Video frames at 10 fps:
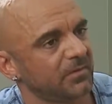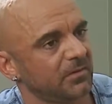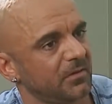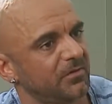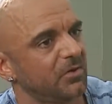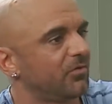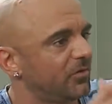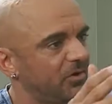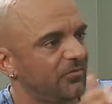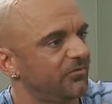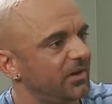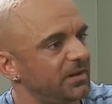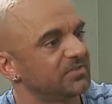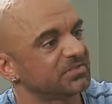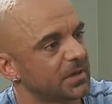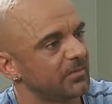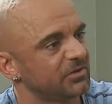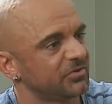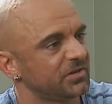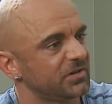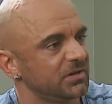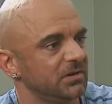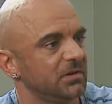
of the overall frame, symmetry,